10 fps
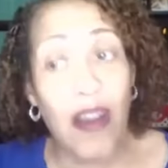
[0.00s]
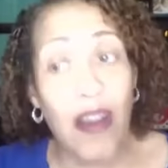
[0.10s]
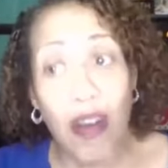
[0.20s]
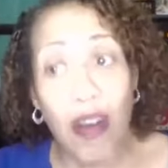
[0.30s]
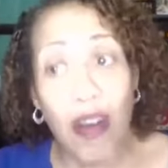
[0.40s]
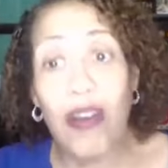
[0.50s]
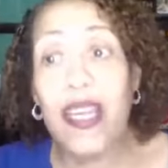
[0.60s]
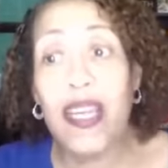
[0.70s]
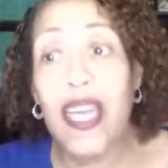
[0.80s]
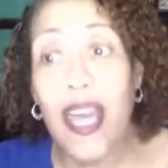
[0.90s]
at all,
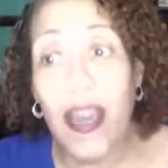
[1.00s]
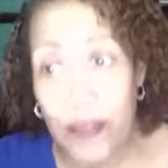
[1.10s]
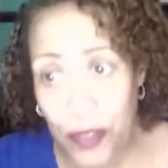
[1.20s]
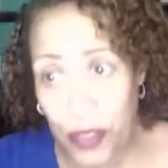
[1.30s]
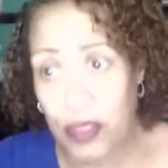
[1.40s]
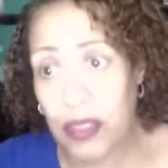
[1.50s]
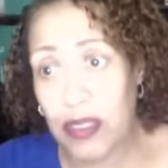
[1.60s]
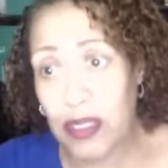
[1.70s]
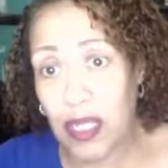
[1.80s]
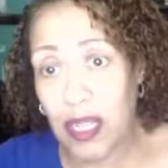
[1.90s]
ever,
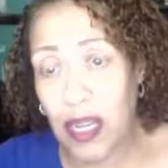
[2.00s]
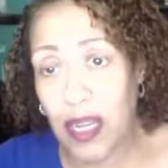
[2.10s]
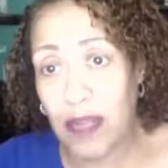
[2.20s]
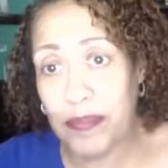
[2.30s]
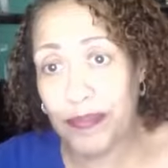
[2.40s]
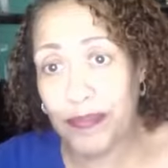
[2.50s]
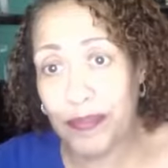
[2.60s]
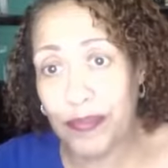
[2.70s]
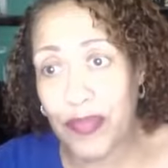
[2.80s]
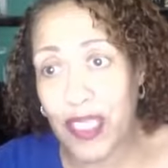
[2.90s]

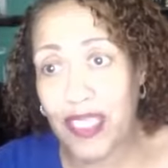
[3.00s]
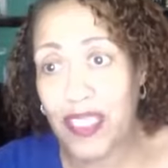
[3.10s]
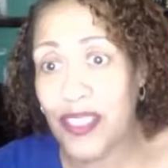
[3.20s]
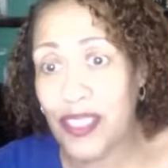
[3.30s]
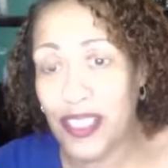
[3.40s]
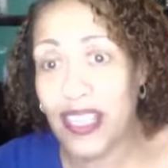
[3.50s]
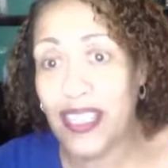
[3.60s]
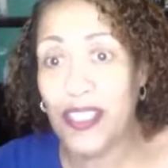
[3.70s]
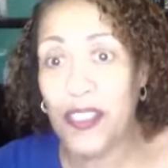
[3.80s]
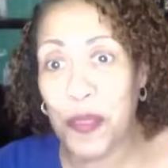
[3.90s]
unless it's just like an
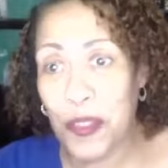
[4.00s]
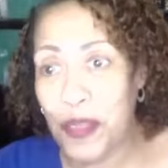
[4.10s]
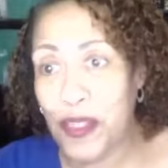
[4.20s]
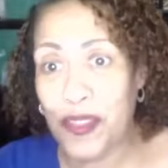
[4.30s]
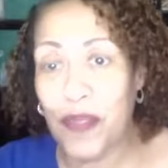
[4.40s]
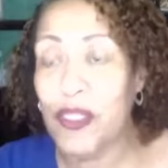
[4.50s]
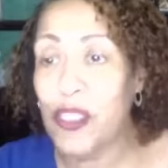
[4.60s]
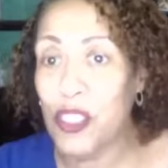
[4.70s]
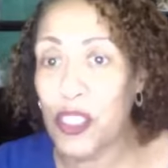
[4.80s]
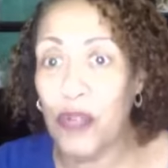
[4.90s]
experiment or something to
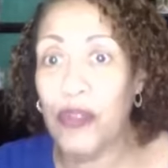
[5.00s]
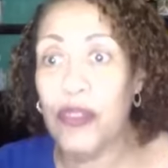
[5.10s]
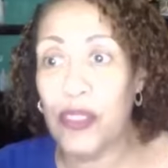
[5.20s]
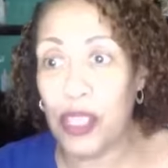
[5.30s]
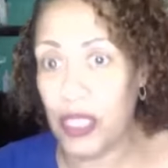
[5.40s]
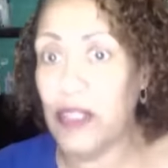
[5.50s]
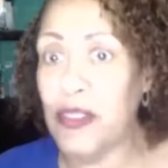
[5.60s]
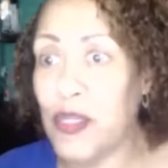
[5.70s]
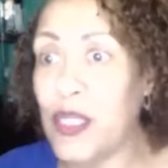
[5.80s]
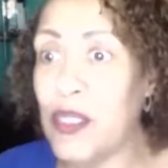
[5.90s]
share it with you
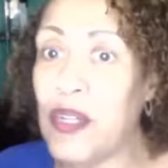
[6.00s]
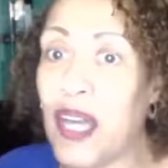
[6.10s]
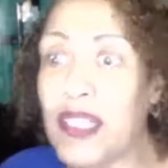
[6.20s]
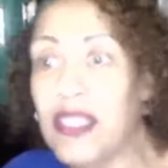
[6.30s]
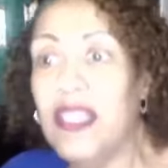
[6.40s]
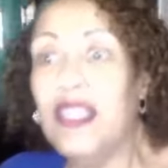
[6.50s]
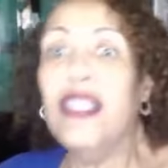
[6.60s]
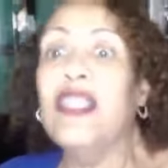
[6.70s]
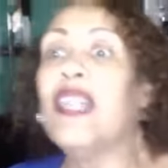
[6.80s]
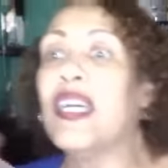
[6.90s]
guys. Like
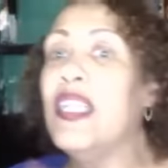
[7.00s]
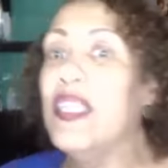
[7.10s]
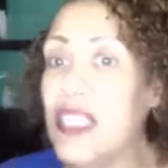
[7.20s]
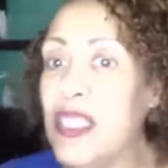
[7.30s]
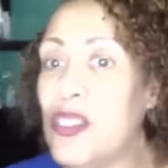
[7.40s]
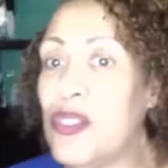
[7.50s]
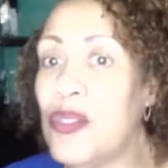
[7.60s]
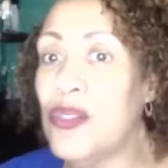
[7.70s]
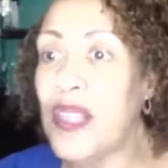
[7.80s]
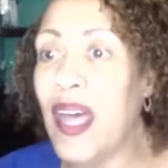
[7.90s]
I did do
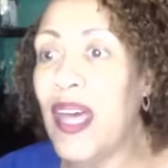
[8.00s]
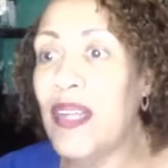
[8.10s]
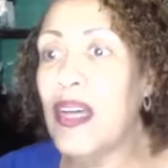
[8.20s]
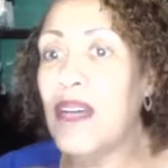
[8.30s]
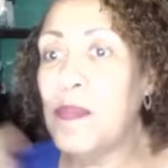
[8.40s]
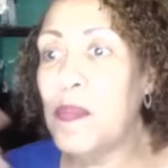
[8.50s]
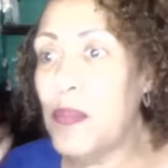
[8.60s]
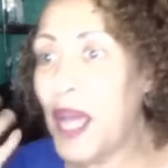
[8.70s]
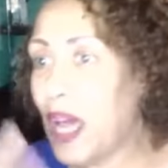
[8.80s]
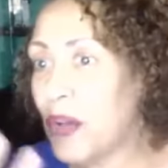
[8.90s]
that
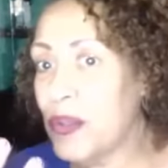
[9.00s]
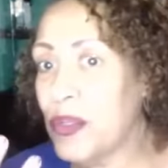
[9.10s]
powder